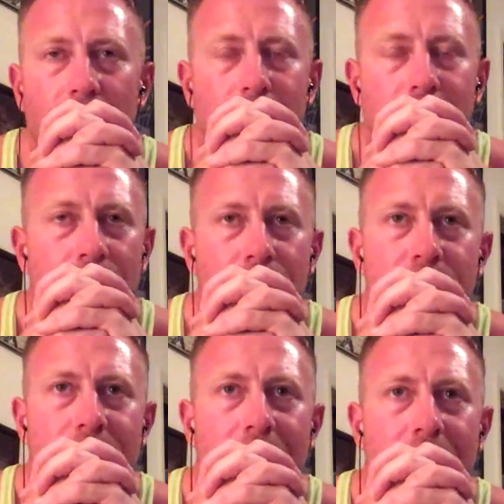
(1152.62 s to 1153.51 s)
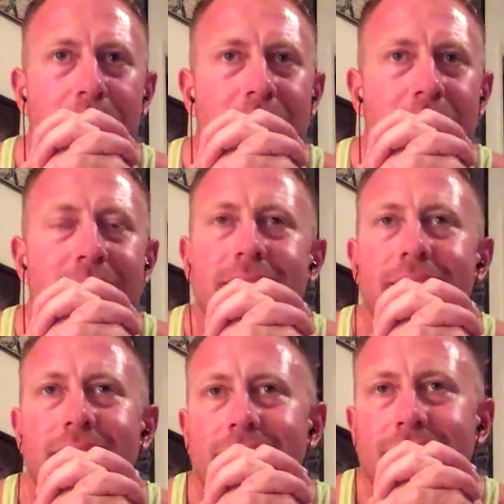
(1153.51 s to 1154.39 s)
Called himself
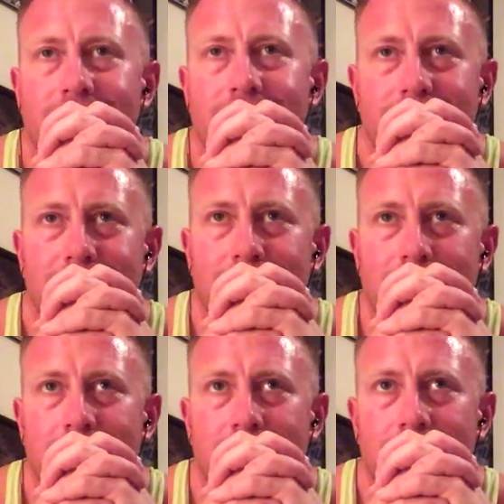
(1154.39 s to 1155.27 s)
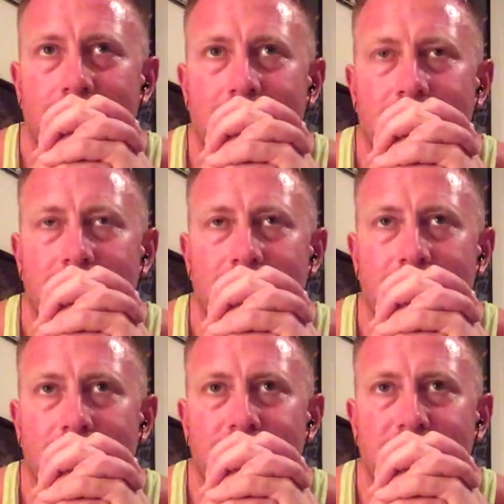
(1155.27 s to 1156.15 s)
Gambit.
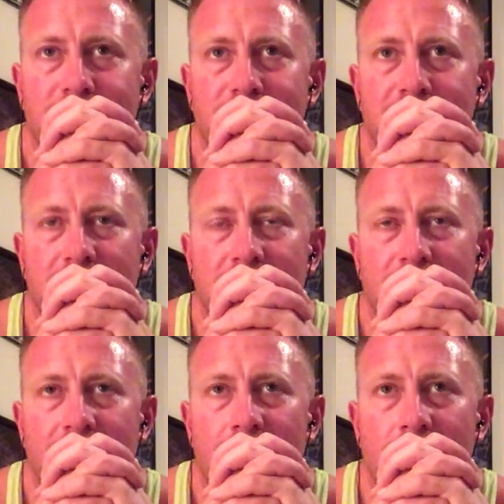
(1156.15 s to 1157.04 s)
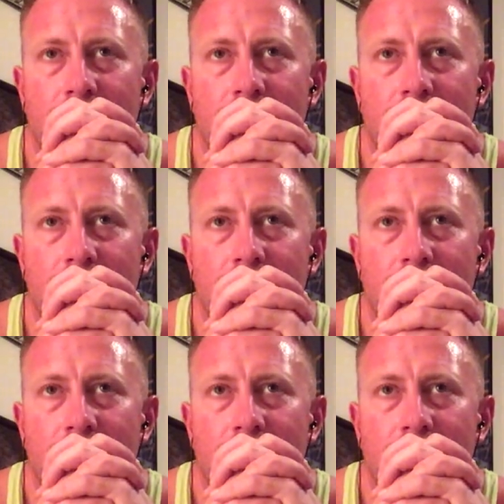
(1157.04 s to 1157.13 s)
But yeah,